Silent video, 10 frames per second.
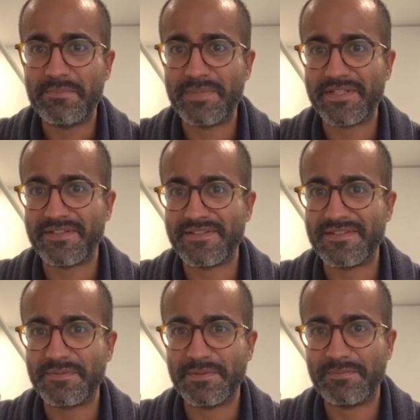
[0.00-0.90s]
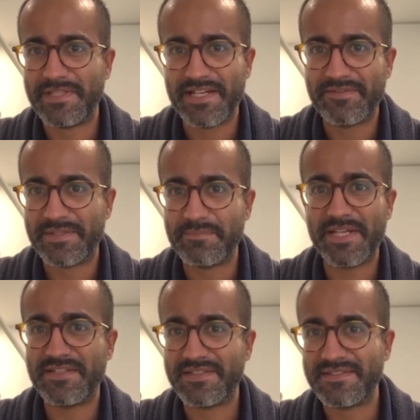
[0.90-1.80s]
because we'll be having
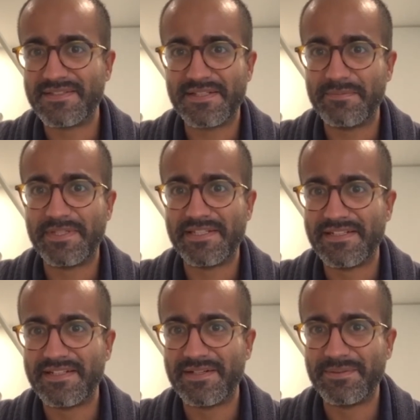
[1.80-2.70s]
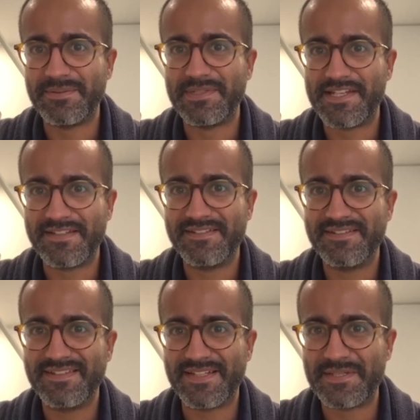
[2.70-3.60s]
patients coming in and out all day.
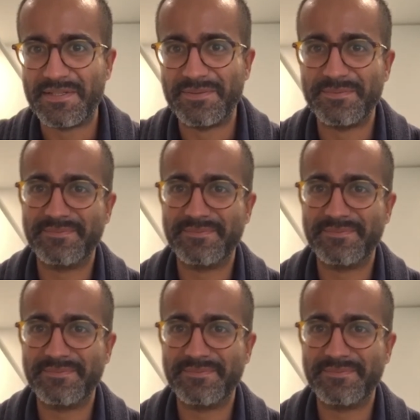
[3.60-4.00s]
Thank you.